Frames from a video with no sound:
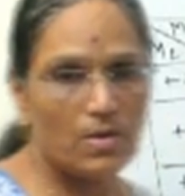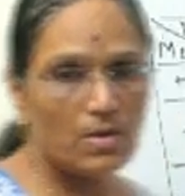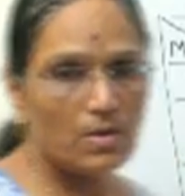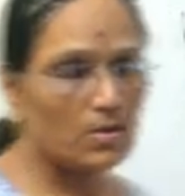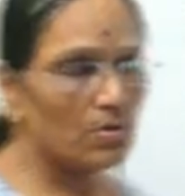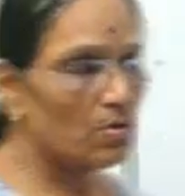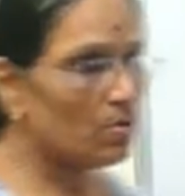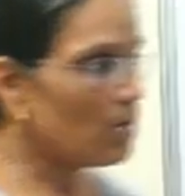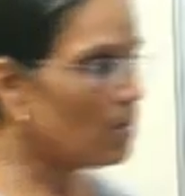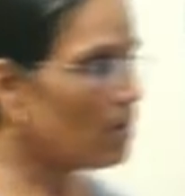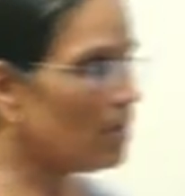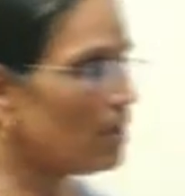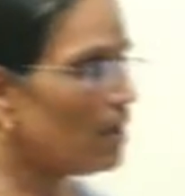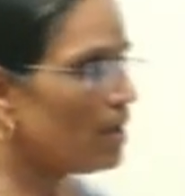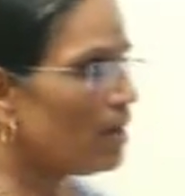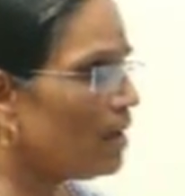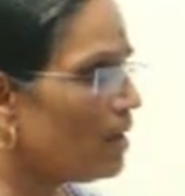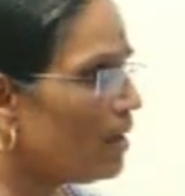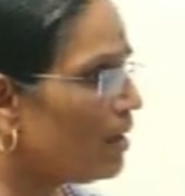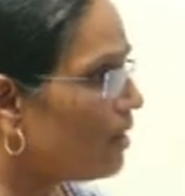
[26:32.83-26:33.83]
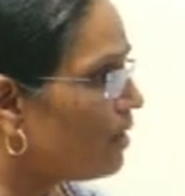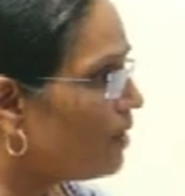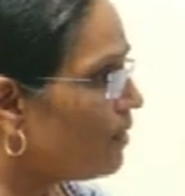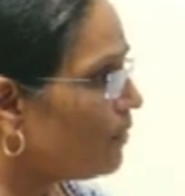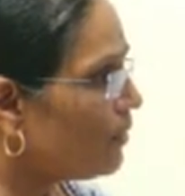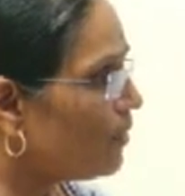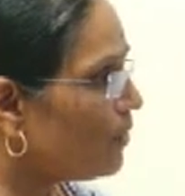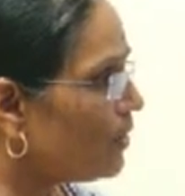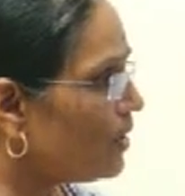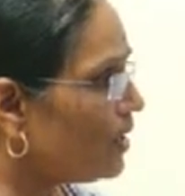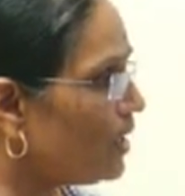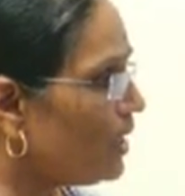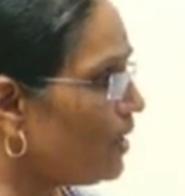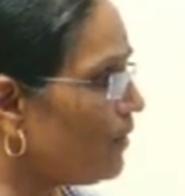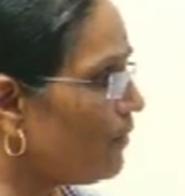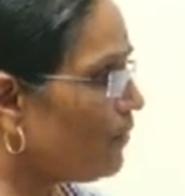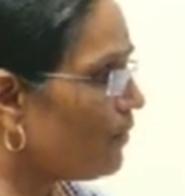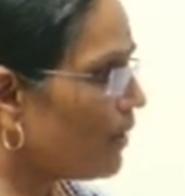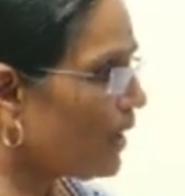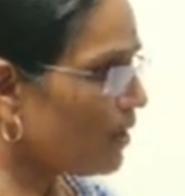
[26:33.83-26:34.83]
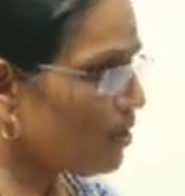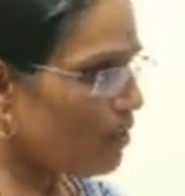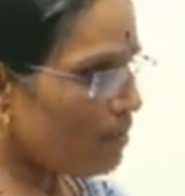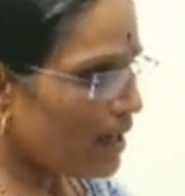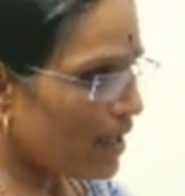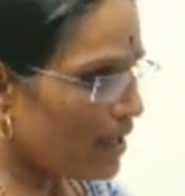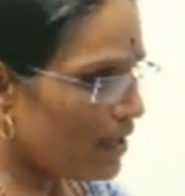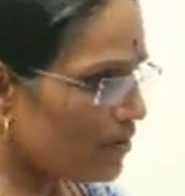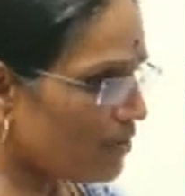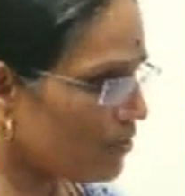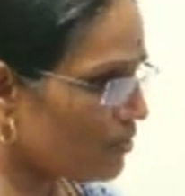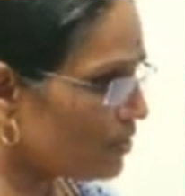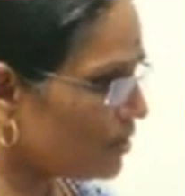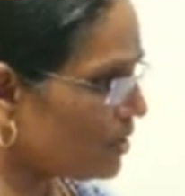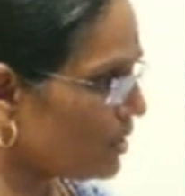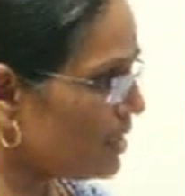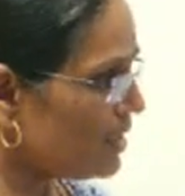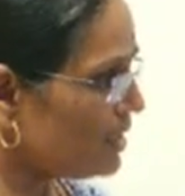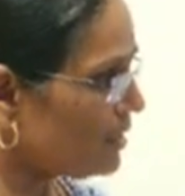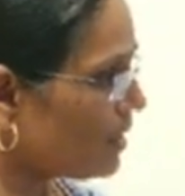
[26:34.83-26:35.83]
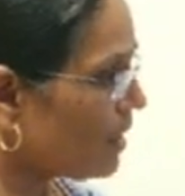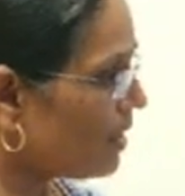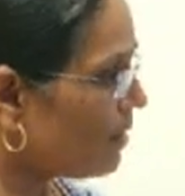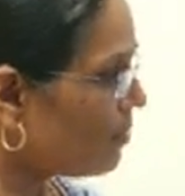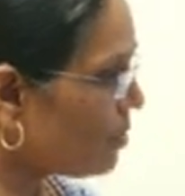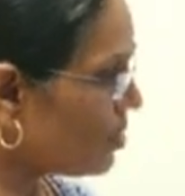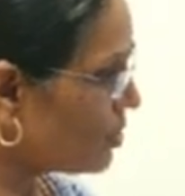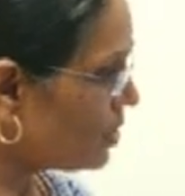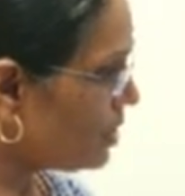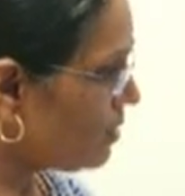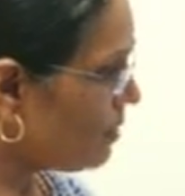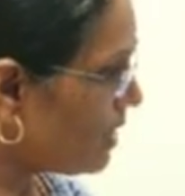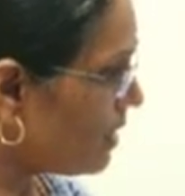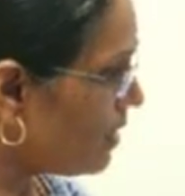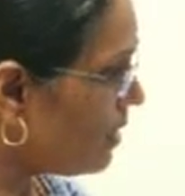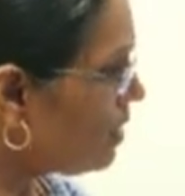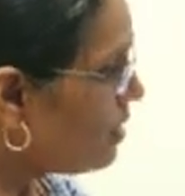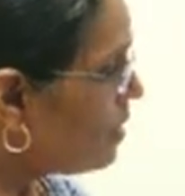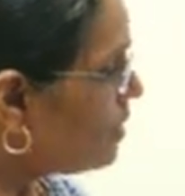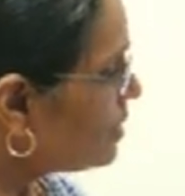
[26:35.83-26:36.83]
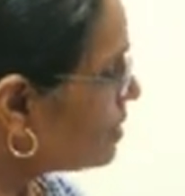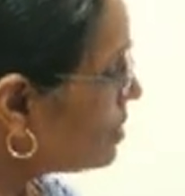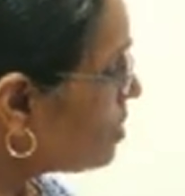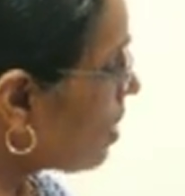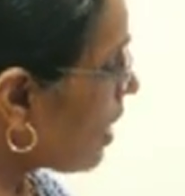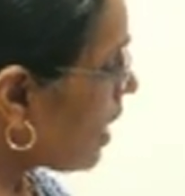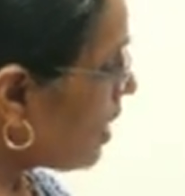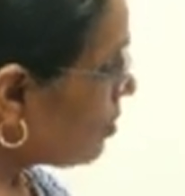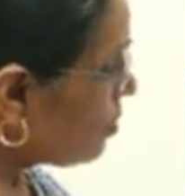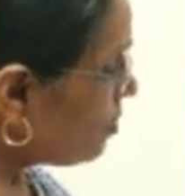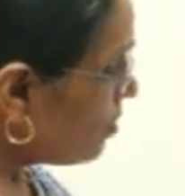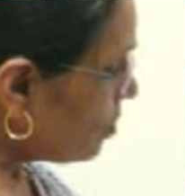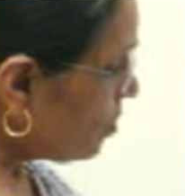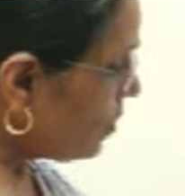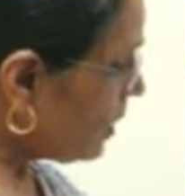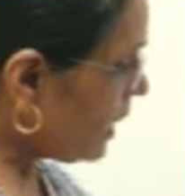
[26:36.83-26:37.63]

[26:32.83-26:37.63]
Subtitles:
So total 45 microstates are possible. So how to